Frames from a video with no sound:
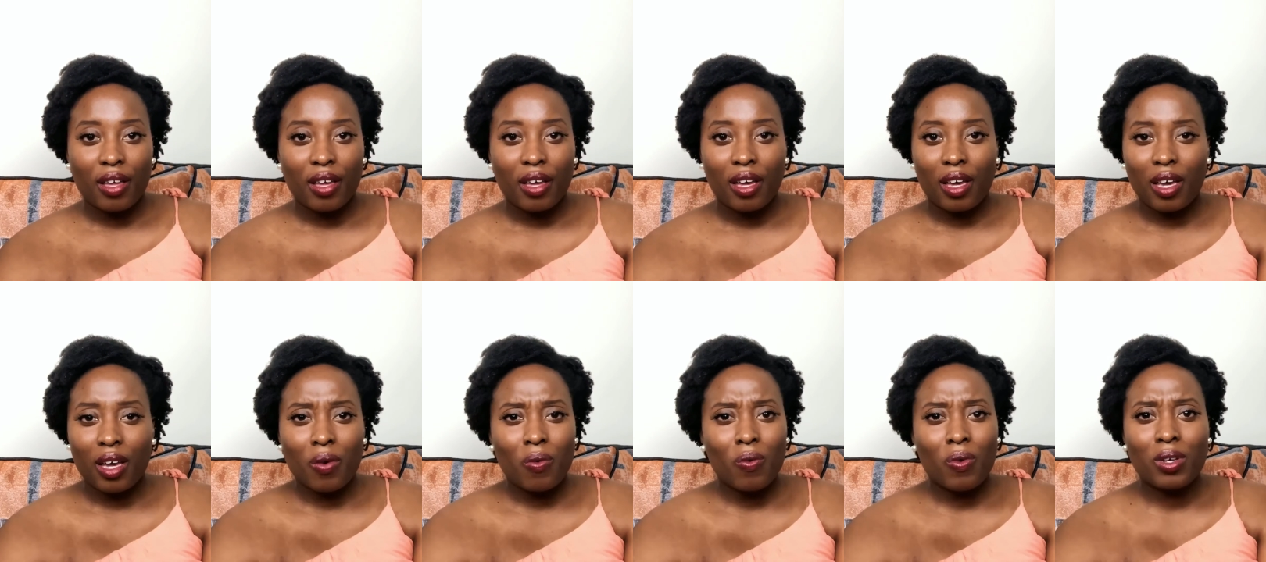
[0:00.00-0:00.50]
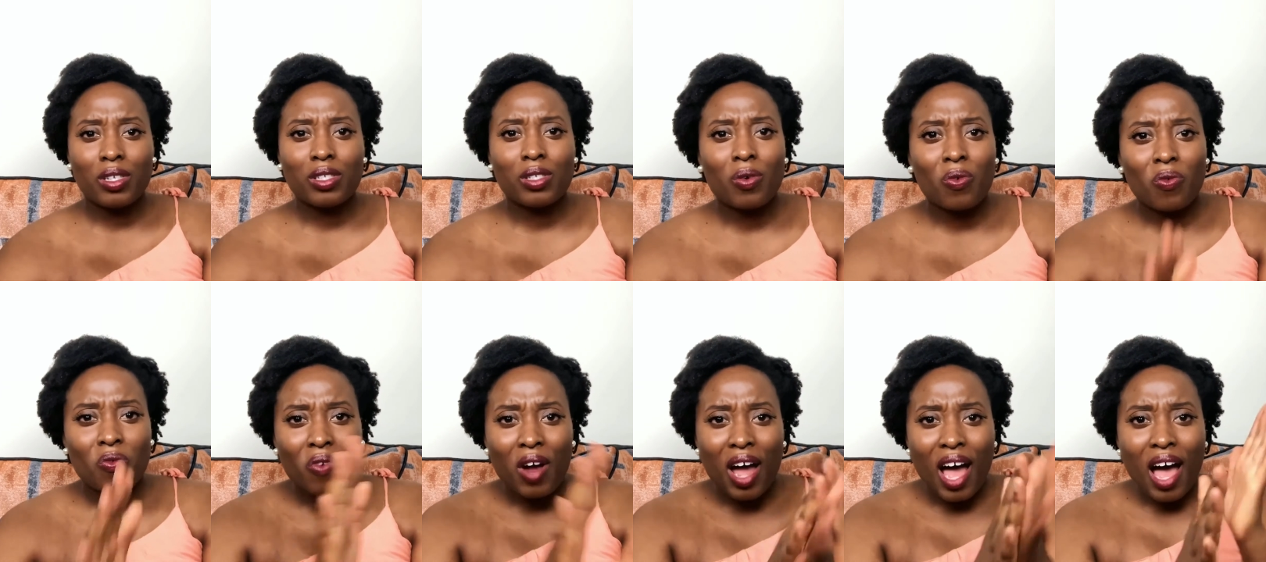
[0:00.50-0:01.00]
it was a
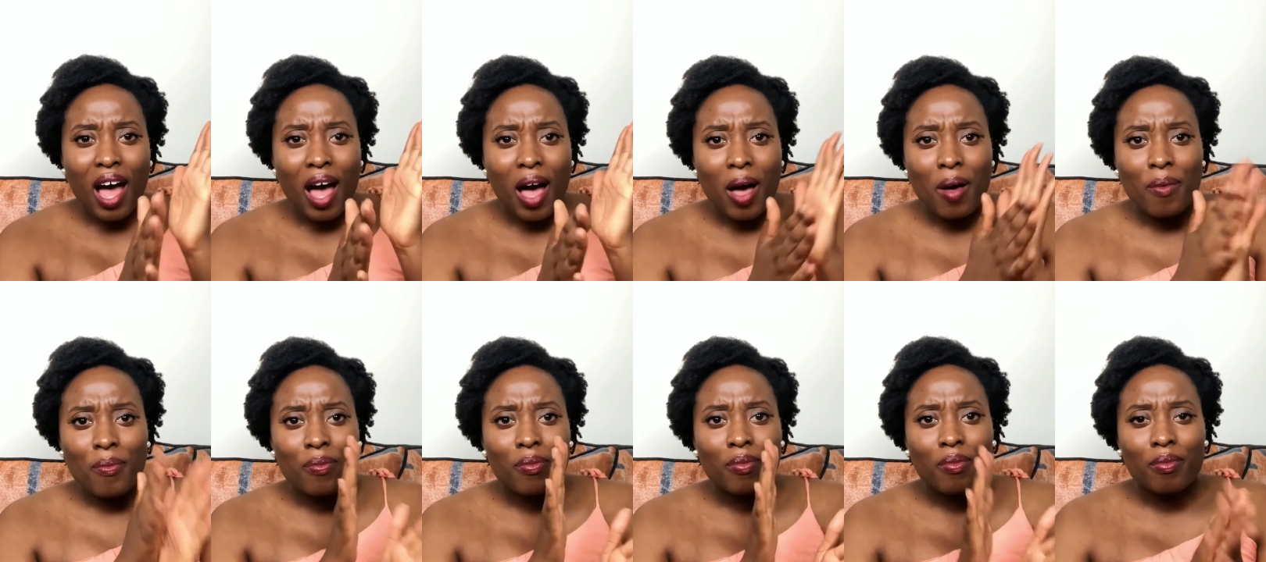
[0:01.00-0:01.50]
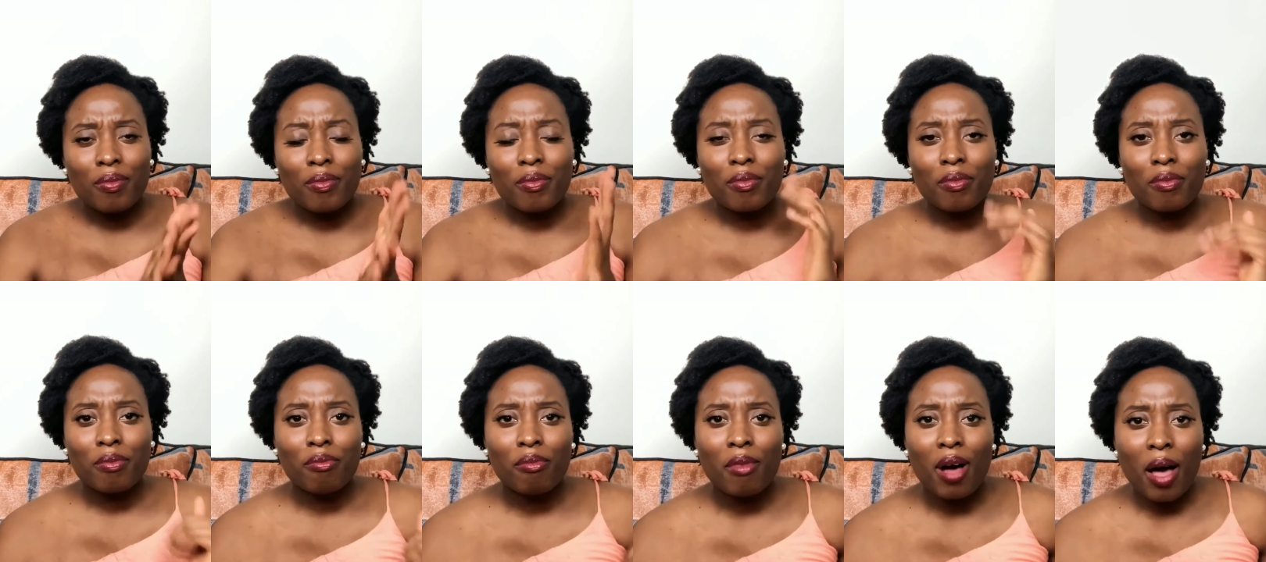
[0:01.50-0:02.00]
wrap.
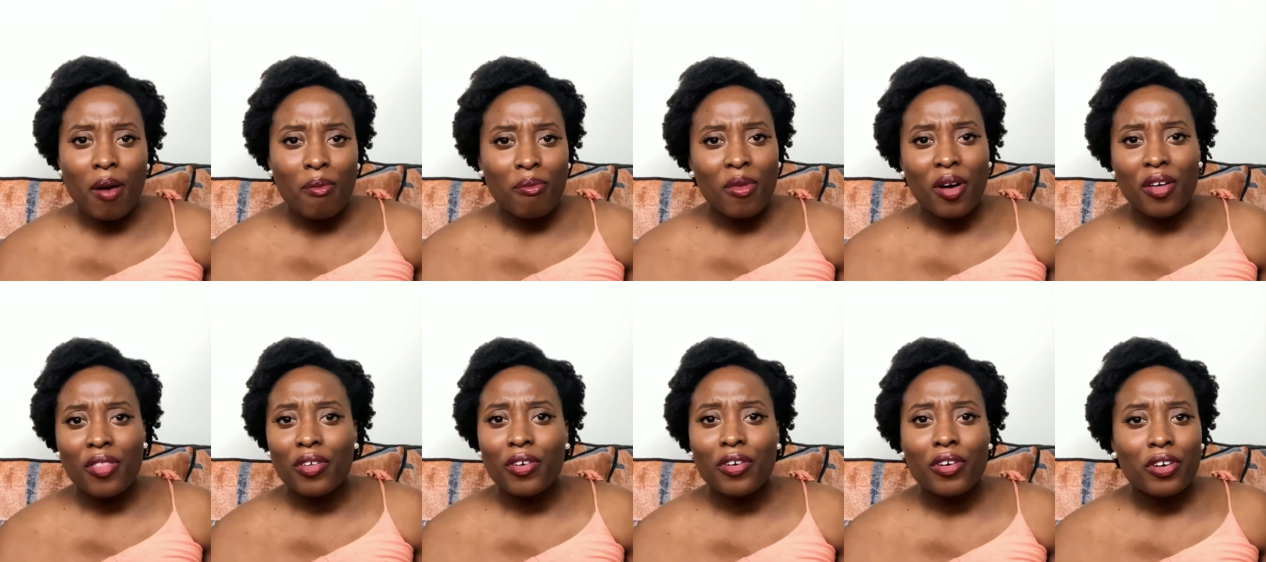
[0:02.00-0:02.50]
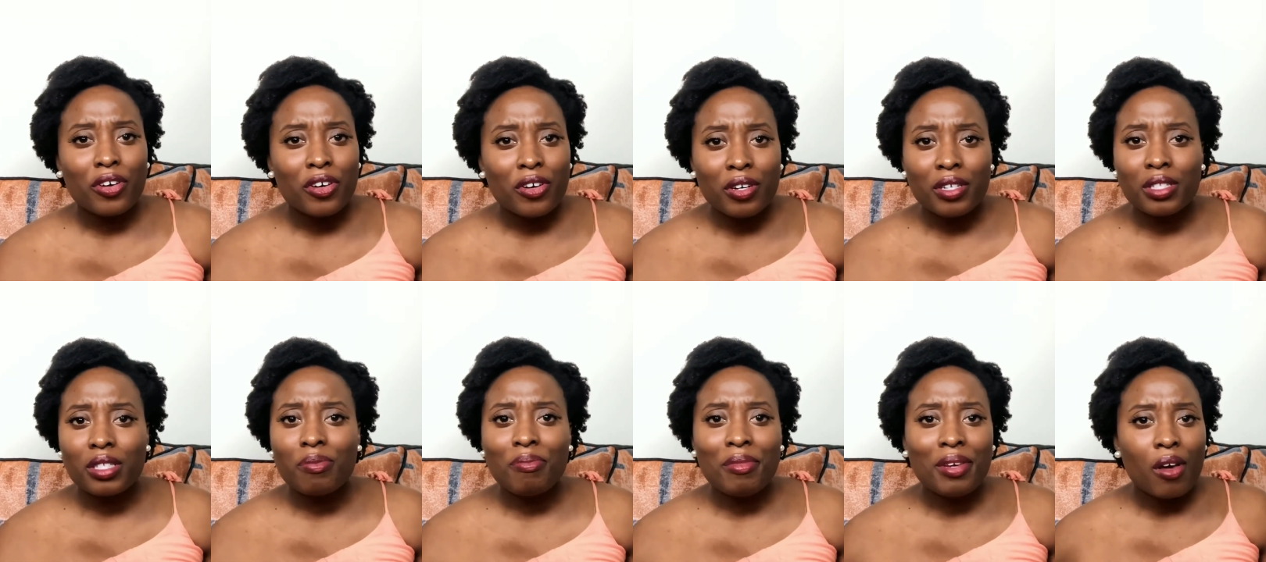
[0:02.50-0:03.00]
My mother
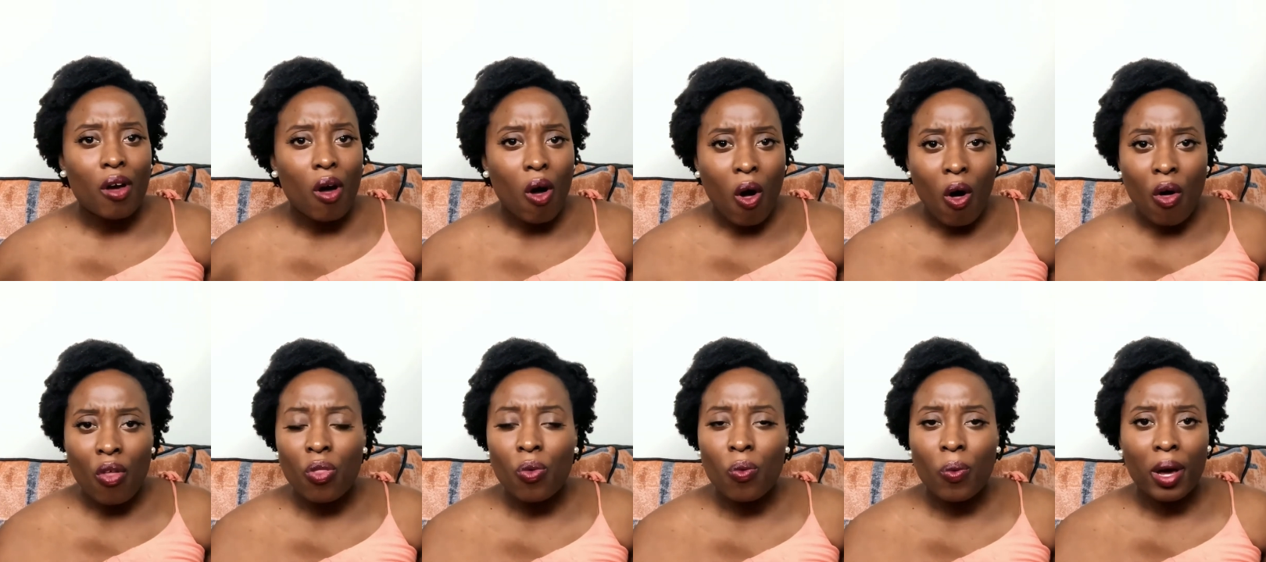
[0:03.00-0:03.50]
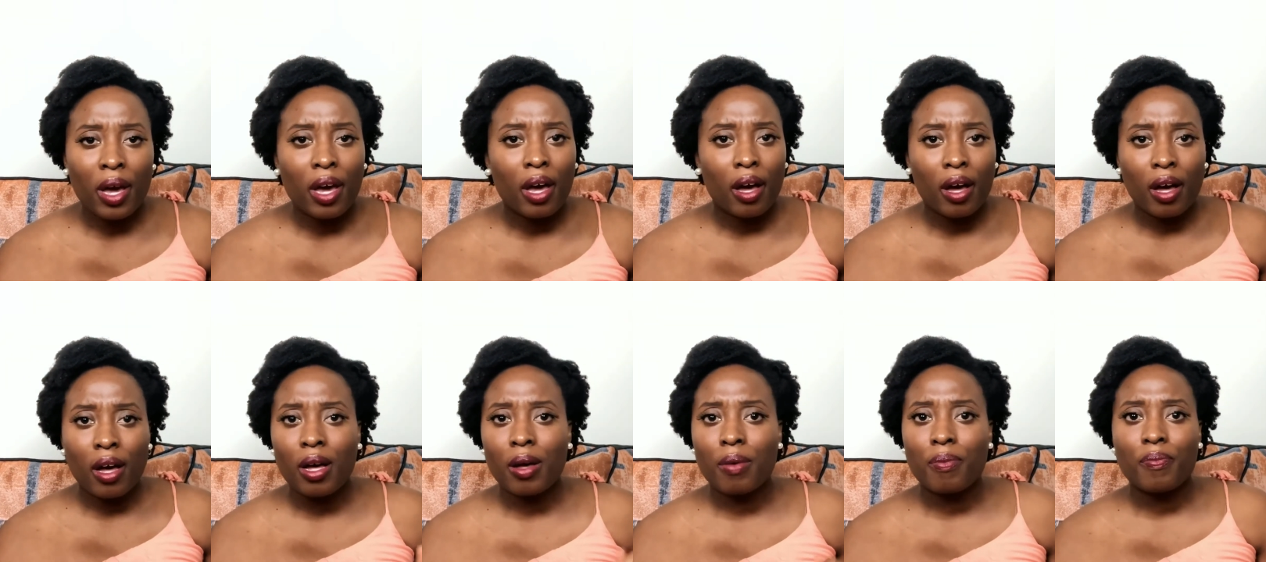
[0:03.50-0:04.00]
hooked me all the way
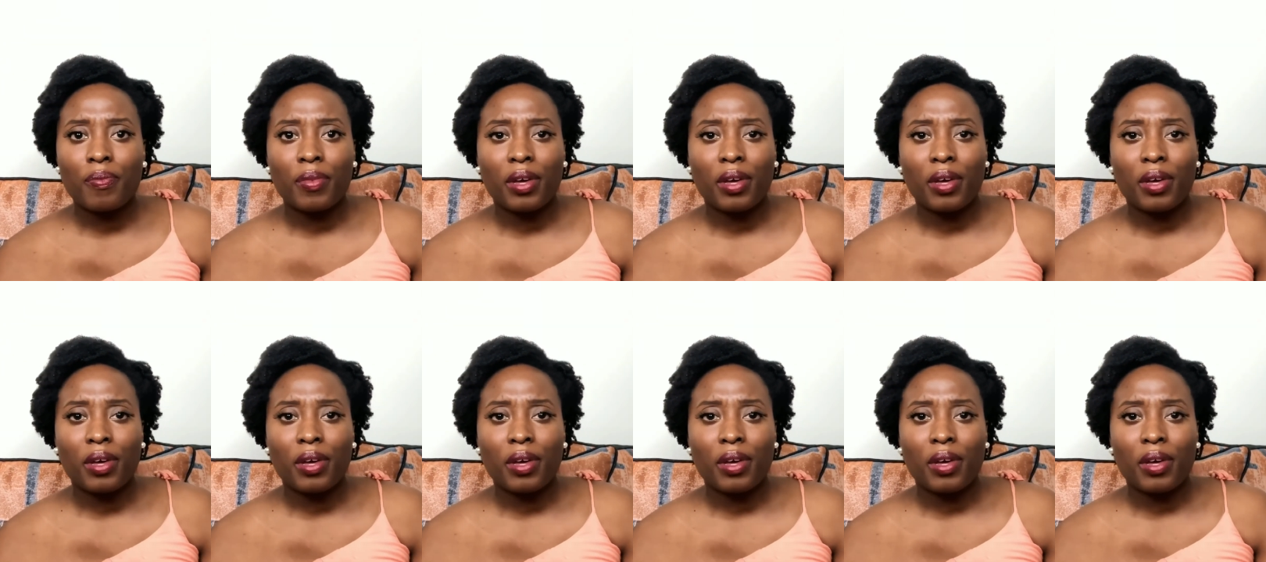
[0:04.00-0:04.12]
up.